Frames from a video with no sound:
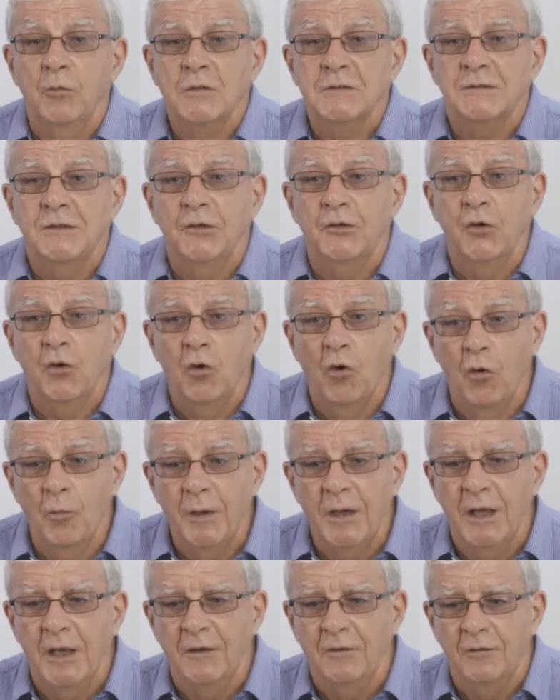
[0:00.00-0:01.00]
was the
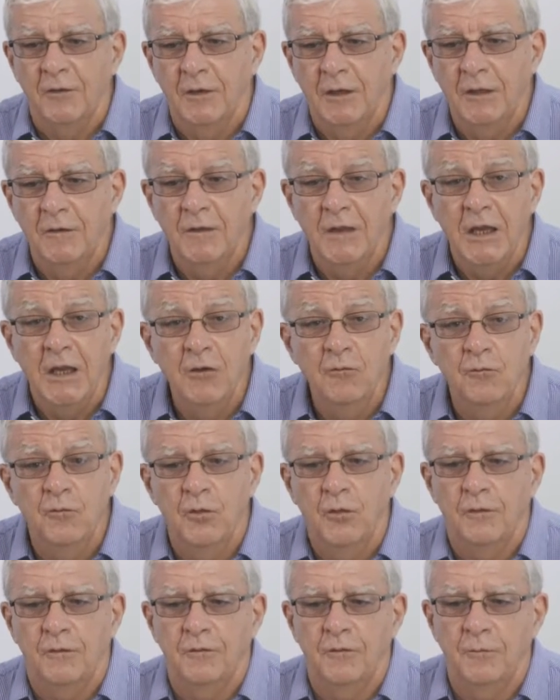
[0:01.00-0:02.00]
denominator in the
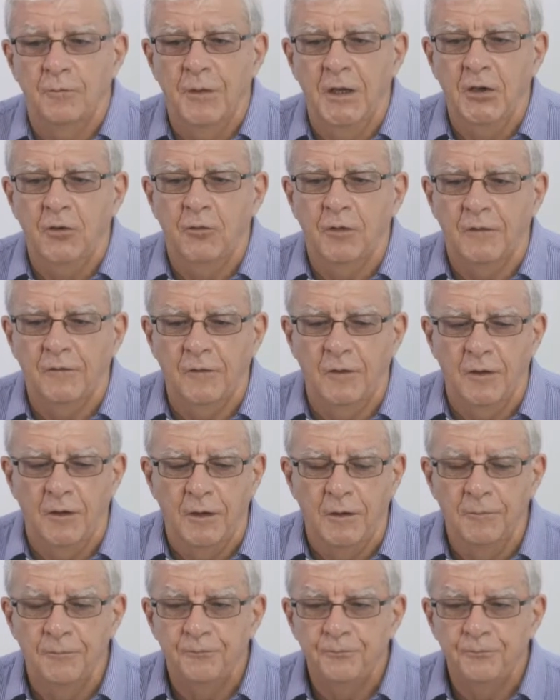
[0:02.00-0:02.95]
inverse of matrix A.